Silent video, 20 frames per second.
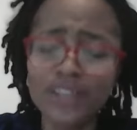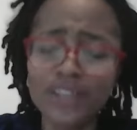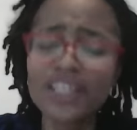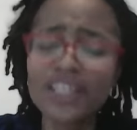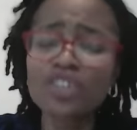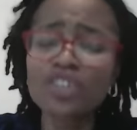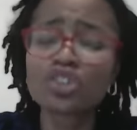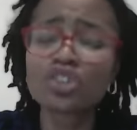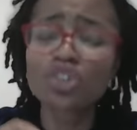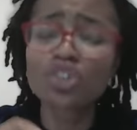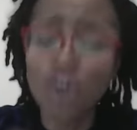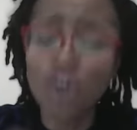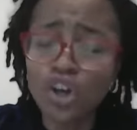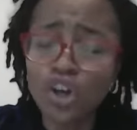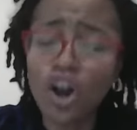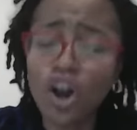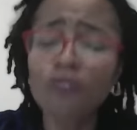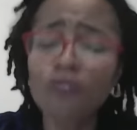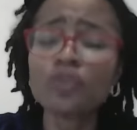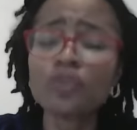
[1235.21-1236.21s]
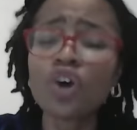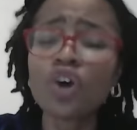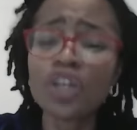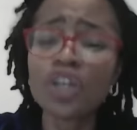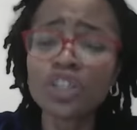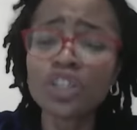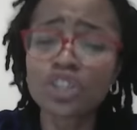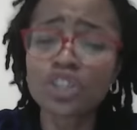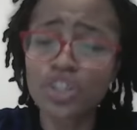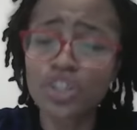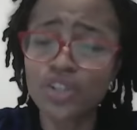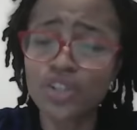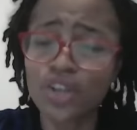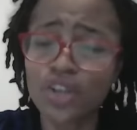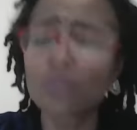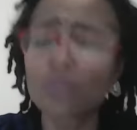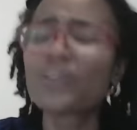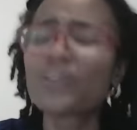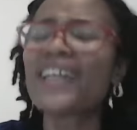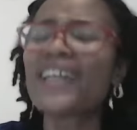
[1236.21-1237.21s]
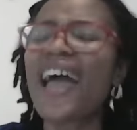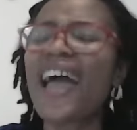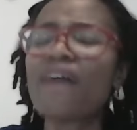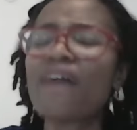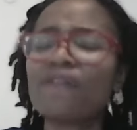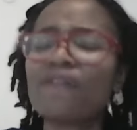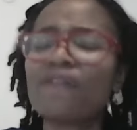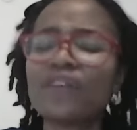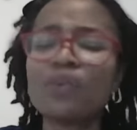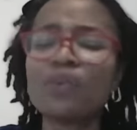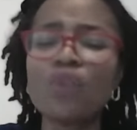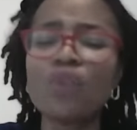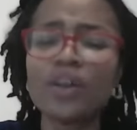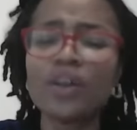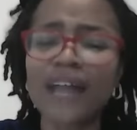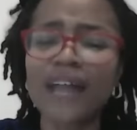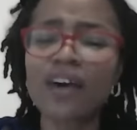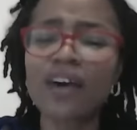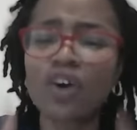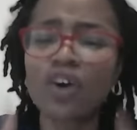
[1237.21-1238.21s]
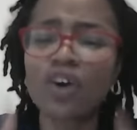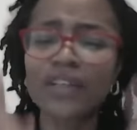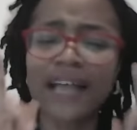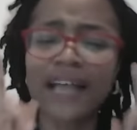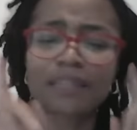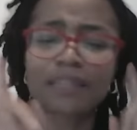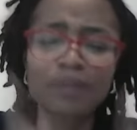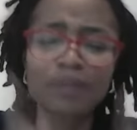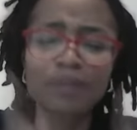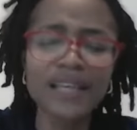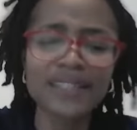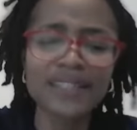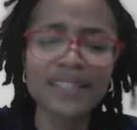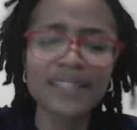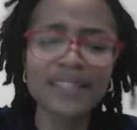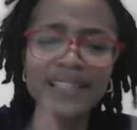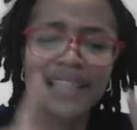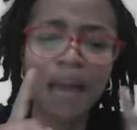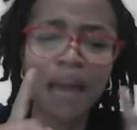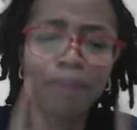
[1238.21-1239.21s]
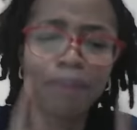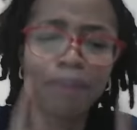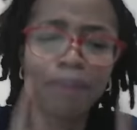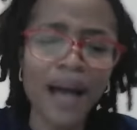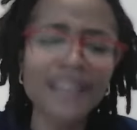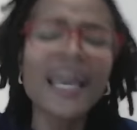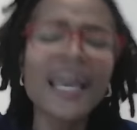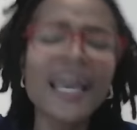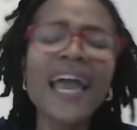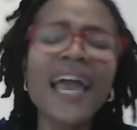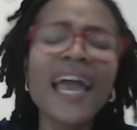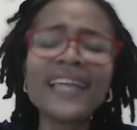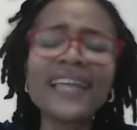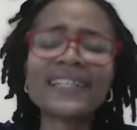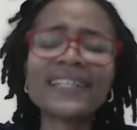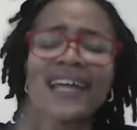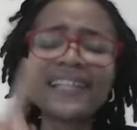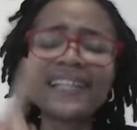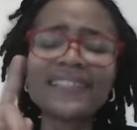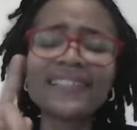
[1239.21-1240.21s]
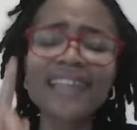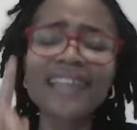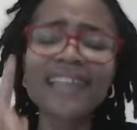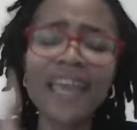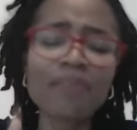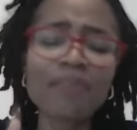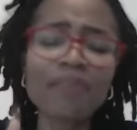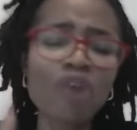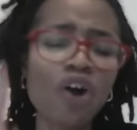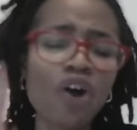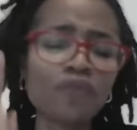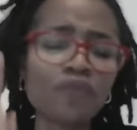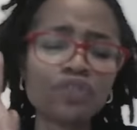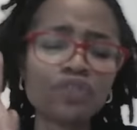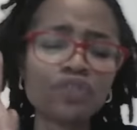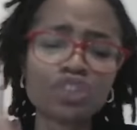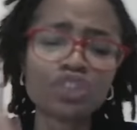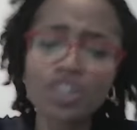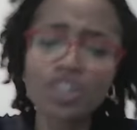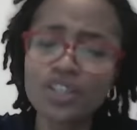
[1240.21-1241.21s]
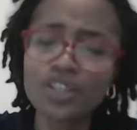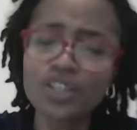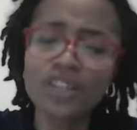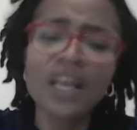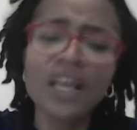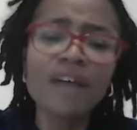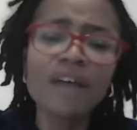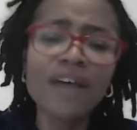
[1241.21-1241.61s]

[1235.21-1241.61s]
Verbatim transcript: this joy of knowing Jesus with everyone that God has placed in their path in the name of Jesus.